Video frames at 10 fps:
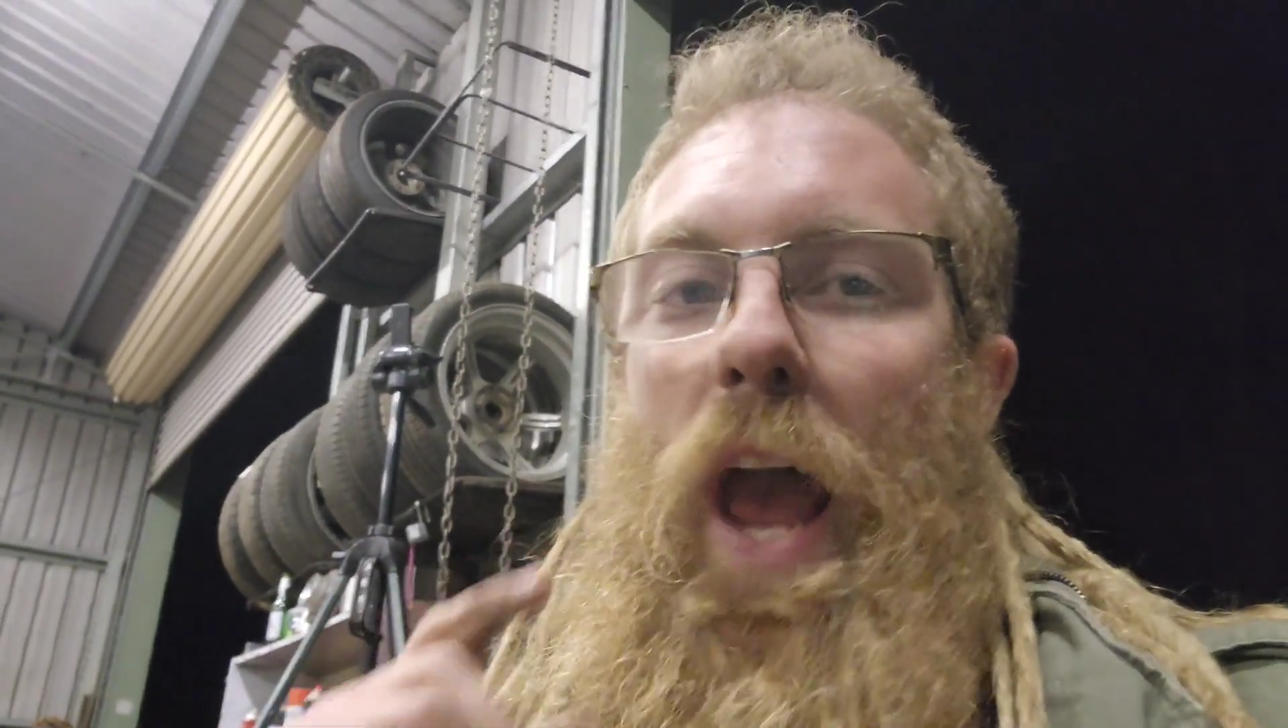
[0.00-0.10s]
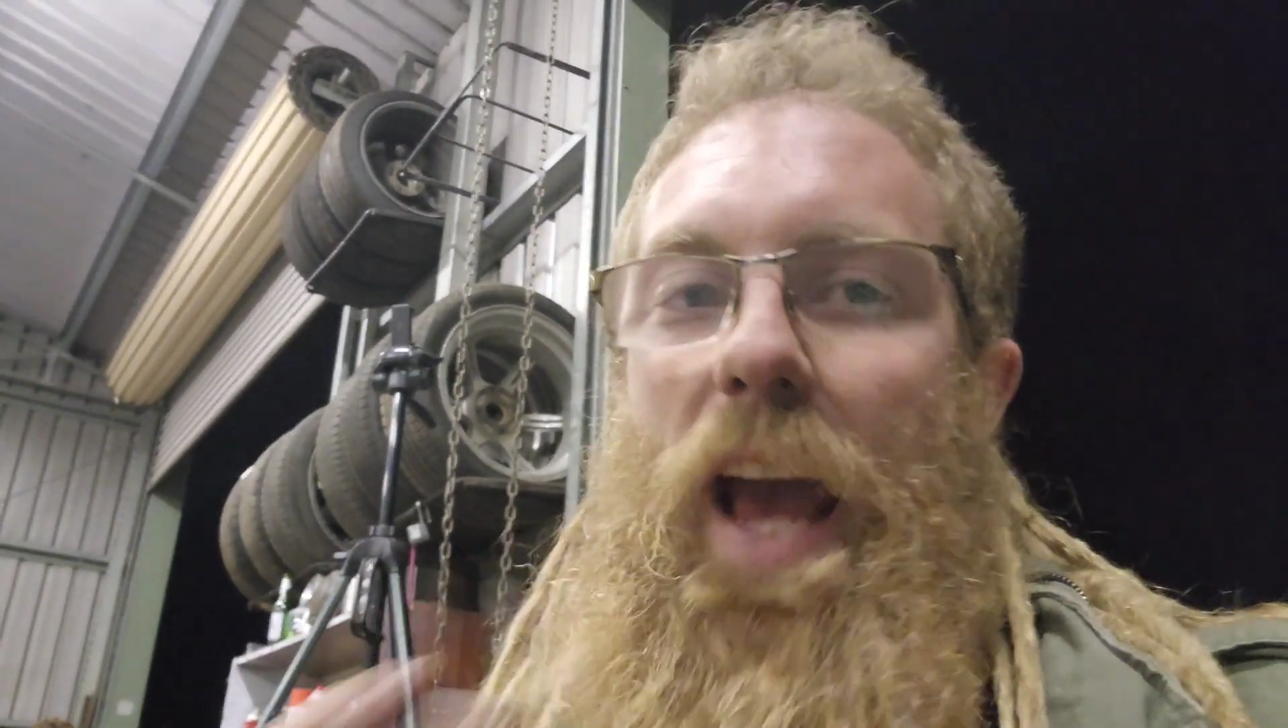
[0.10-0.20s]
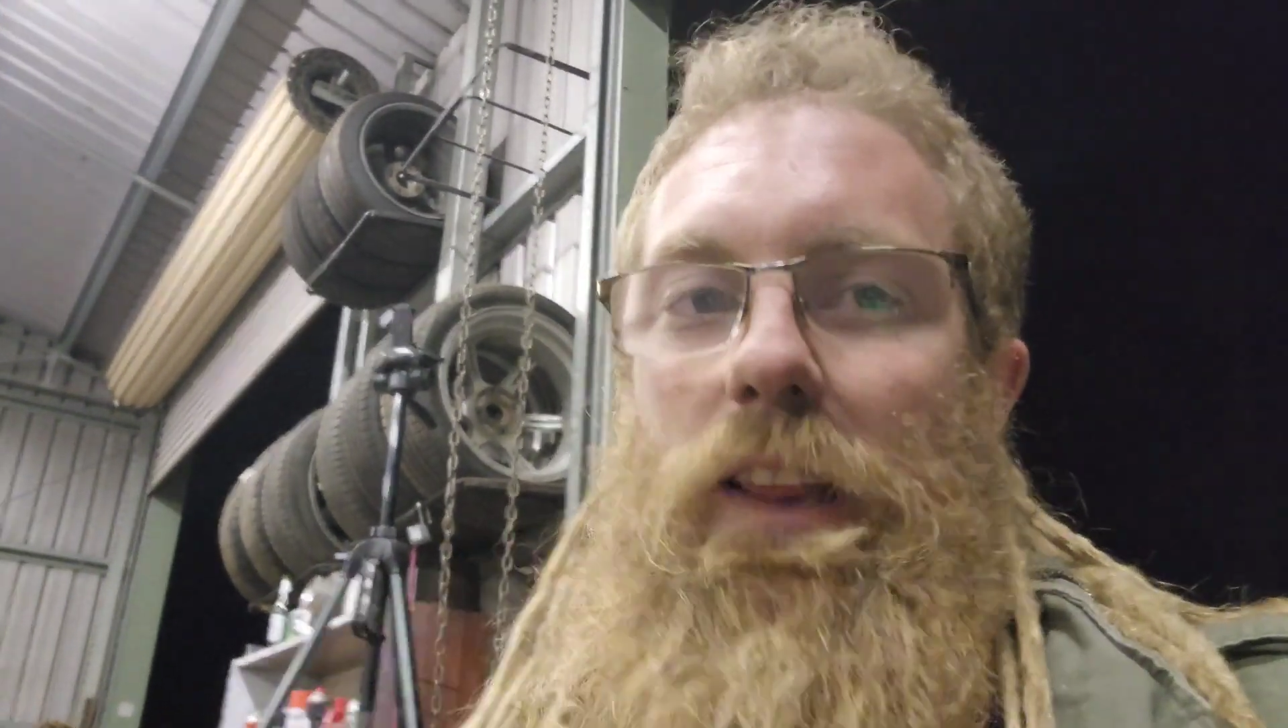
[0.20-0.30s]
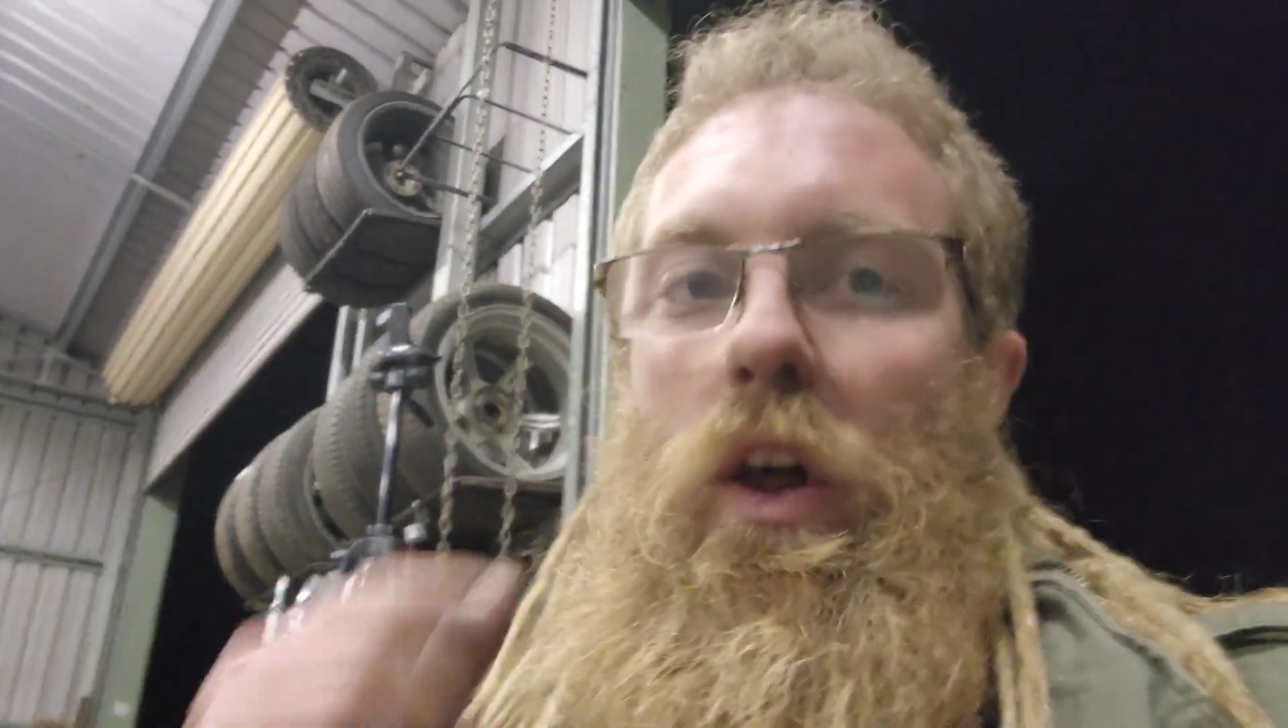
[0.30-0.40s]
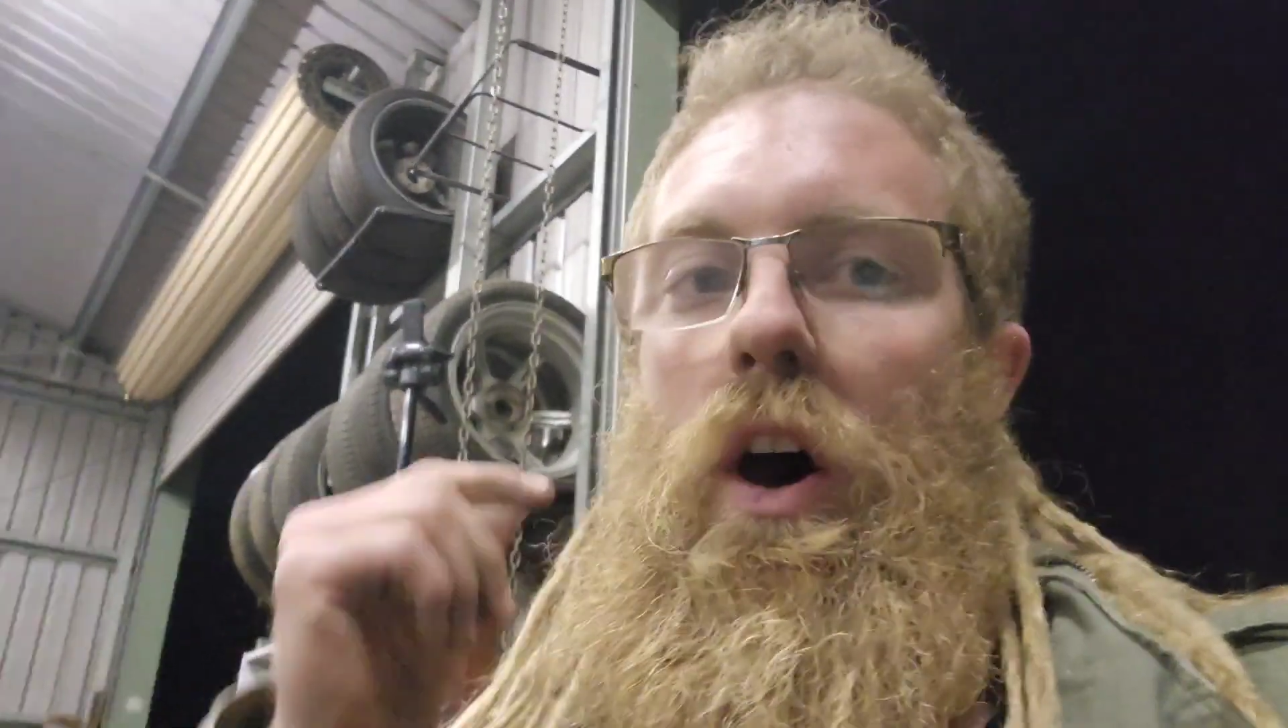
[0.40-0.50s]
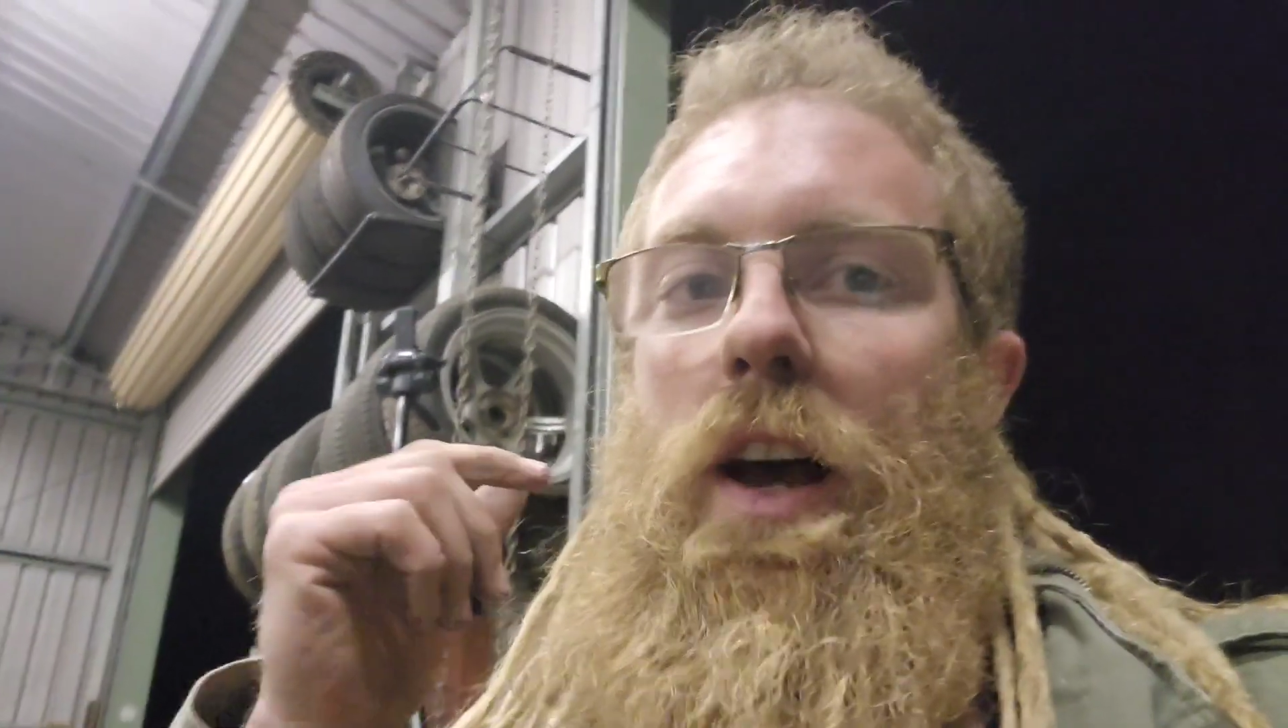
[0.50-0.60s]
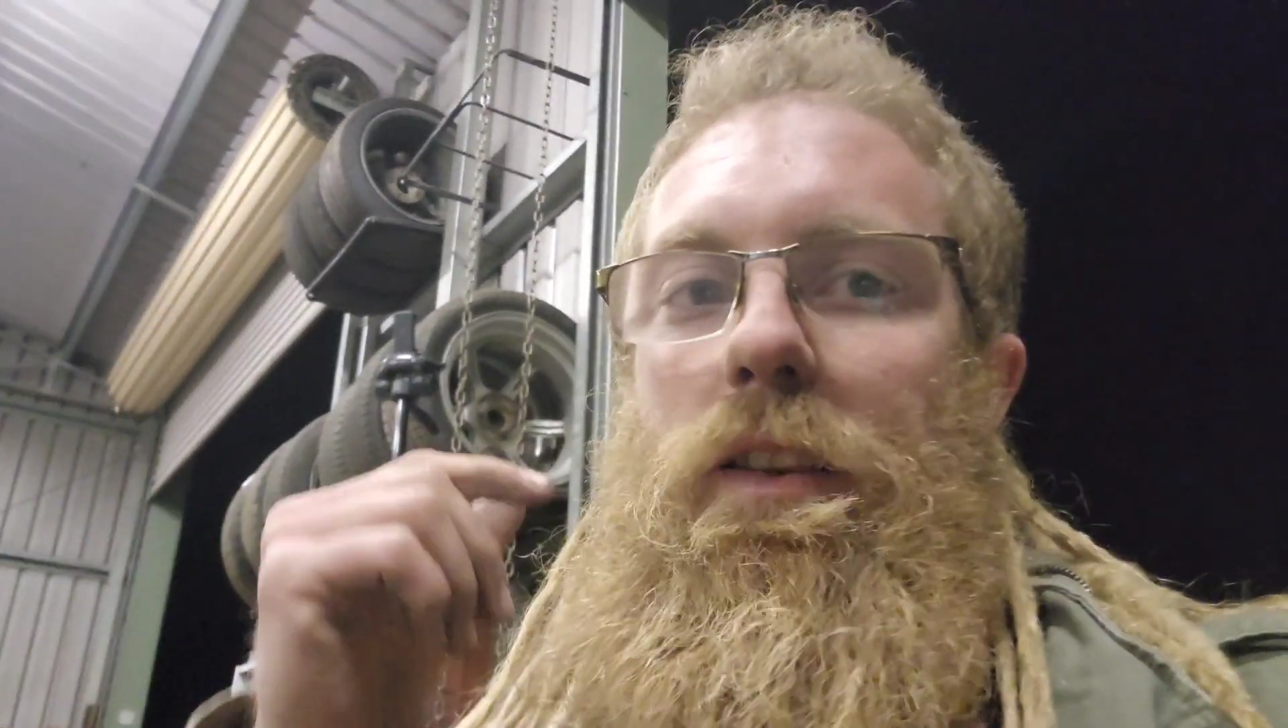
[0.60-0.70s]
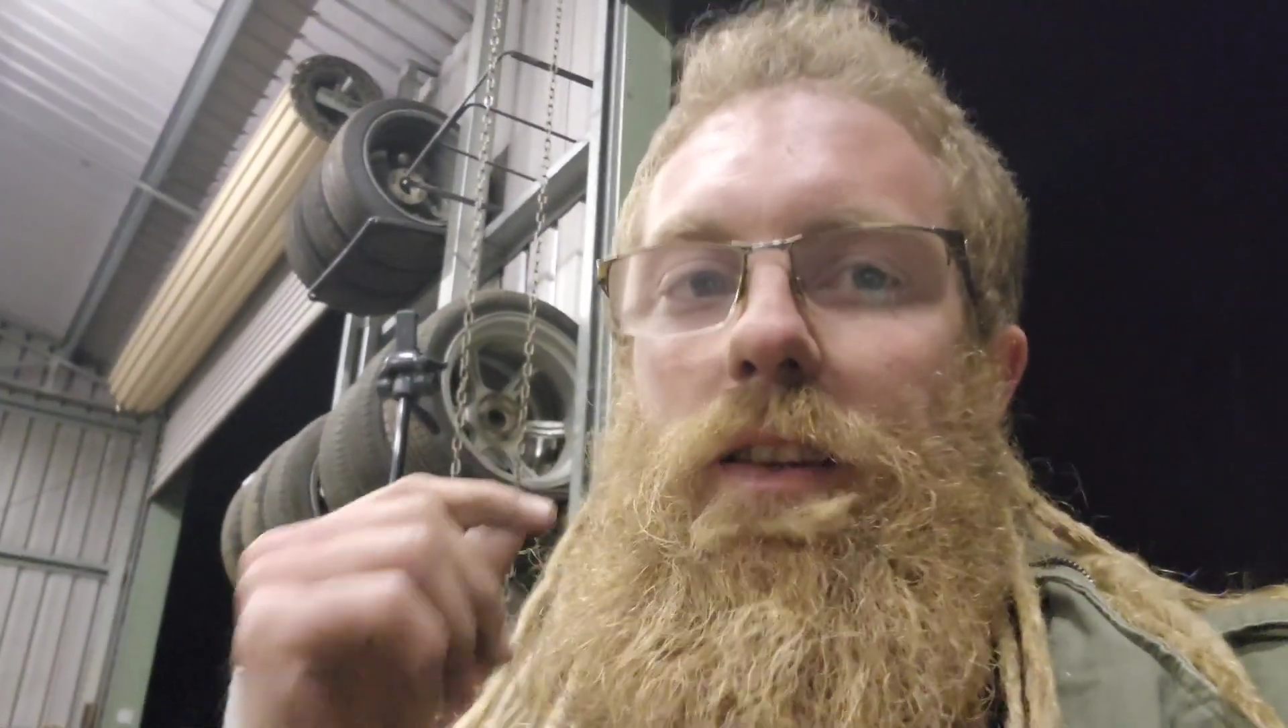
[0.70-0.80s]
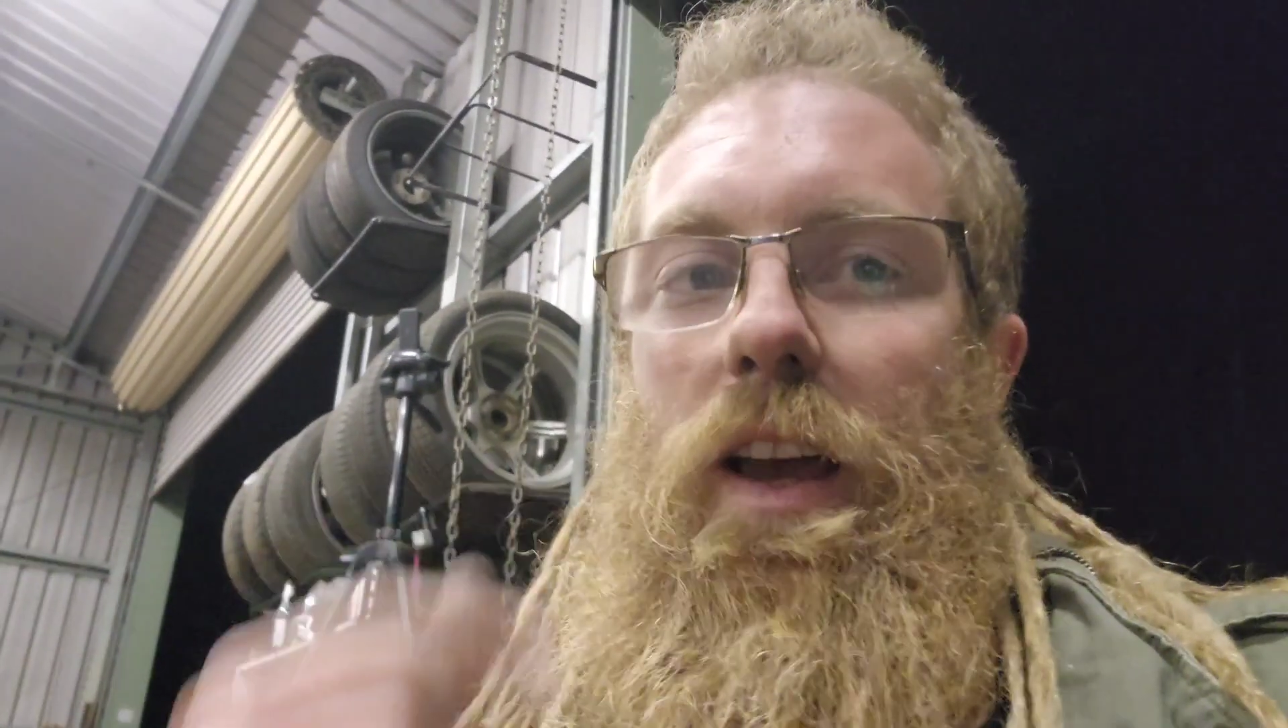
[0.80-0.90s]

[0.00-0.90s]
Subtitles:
headlights